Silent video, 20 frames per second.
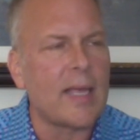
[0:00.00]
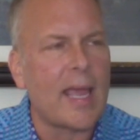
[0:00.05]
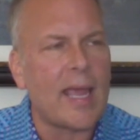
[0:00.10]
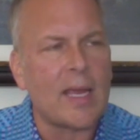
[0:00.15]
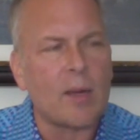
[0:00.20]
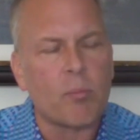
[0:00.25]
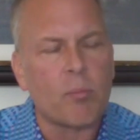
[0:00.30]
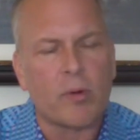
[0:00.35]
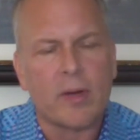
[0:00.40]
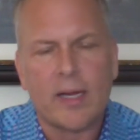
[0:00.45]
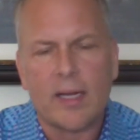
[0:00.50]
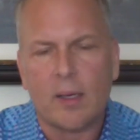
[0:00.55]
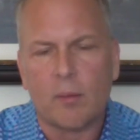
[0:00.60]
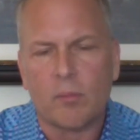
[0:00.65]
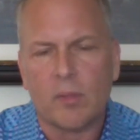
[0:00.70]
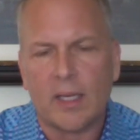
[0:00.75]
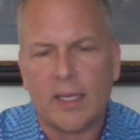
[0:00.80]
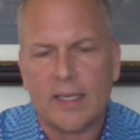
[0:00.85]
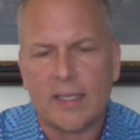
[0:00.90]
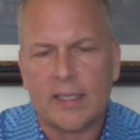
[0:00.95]

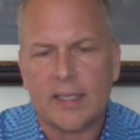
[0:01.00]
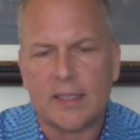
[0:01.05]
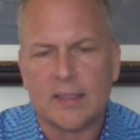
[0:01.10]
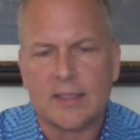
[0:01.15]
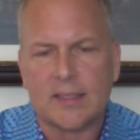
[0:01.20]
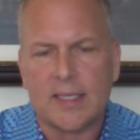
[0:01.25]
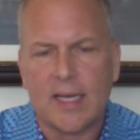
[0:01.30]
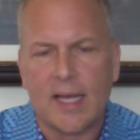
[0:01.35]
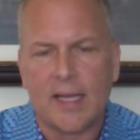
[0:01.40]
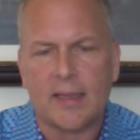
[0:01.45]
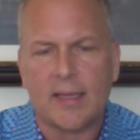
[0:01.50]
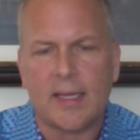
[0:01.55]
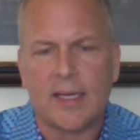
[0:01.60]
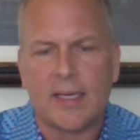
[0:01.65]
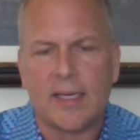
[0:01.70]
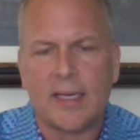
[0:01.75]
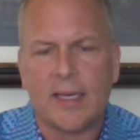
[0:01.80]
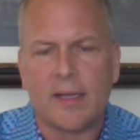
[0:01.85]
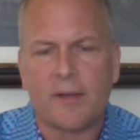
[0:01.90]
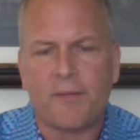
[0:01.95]
Abraham Lincoln said that he,